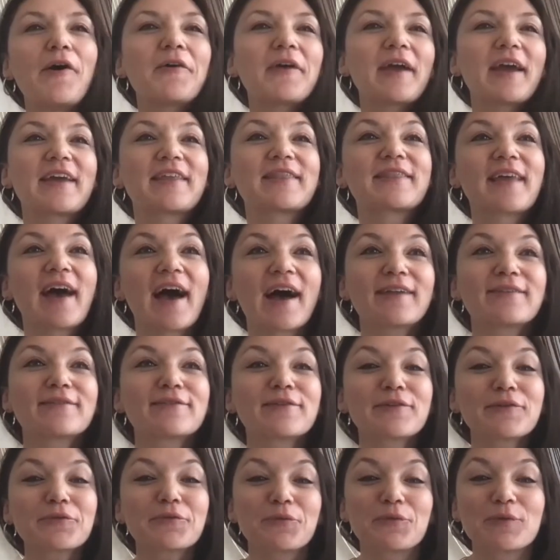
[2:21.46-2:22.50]
Okay,
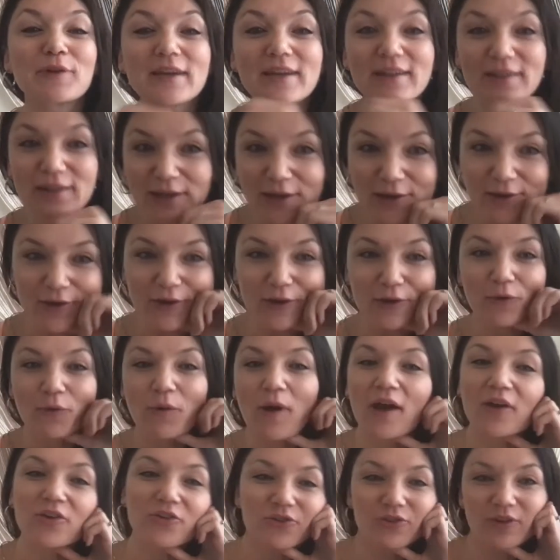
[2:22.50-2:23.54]
that's a really
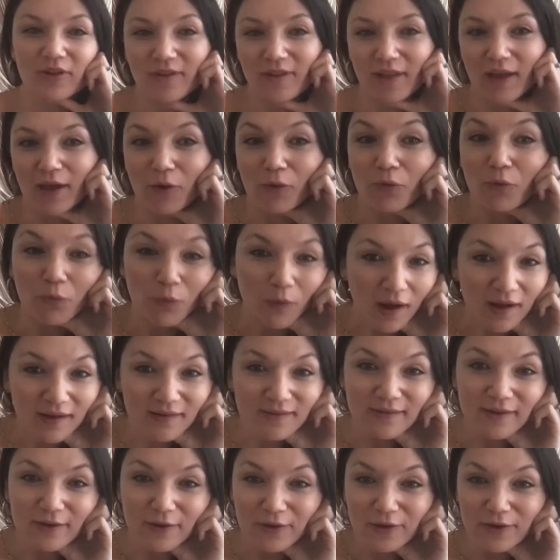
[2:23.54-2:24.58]
good question. Like,
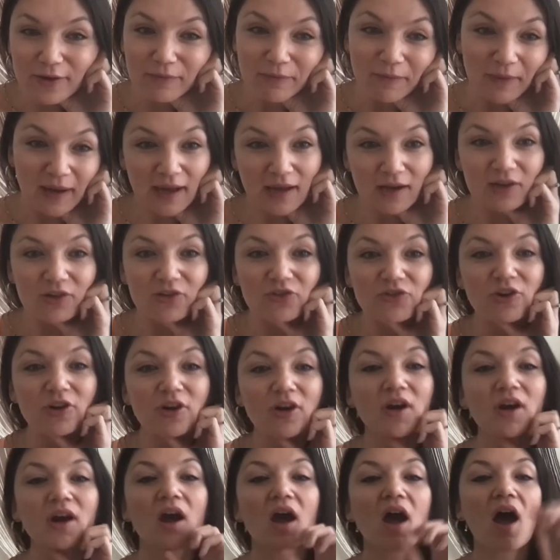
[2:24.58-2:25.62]
what's a good
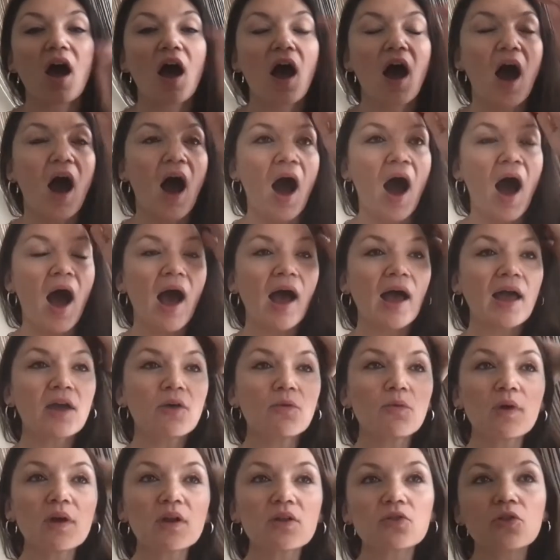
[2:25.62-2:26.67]
manager?
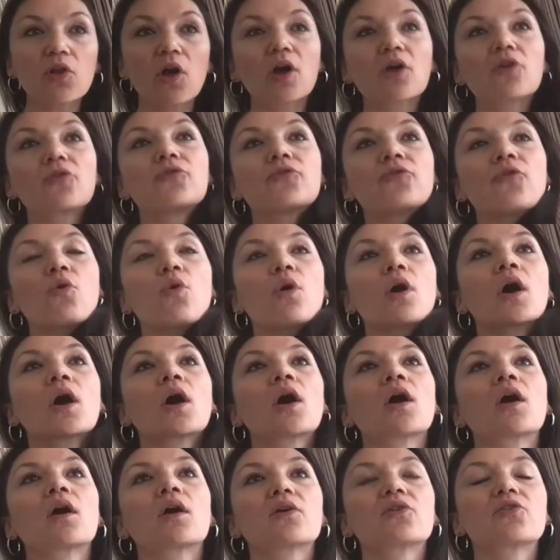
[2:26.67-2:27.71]
I would look
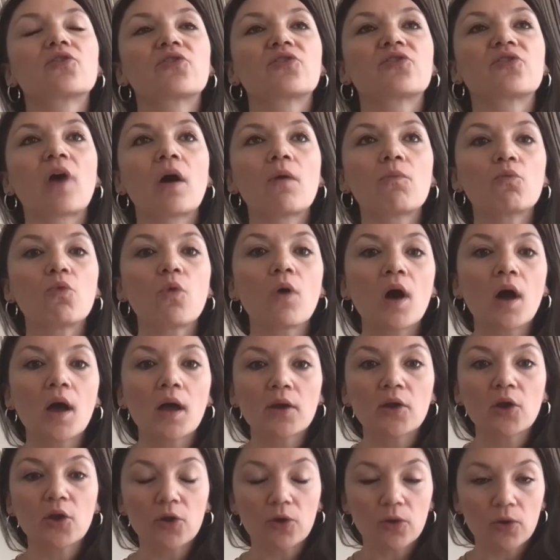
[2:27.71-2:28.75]
for
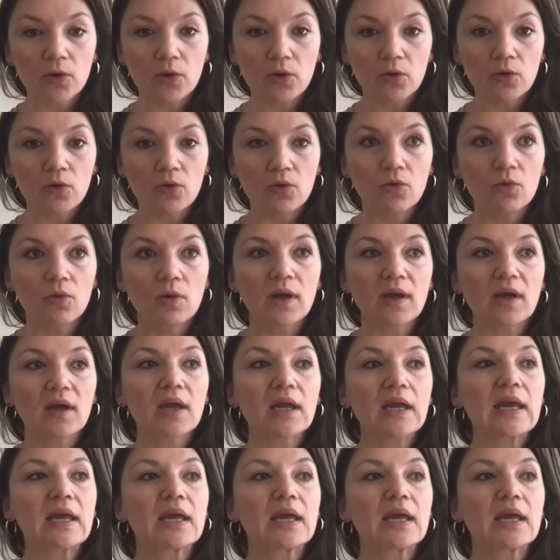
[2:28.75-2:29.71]
someone who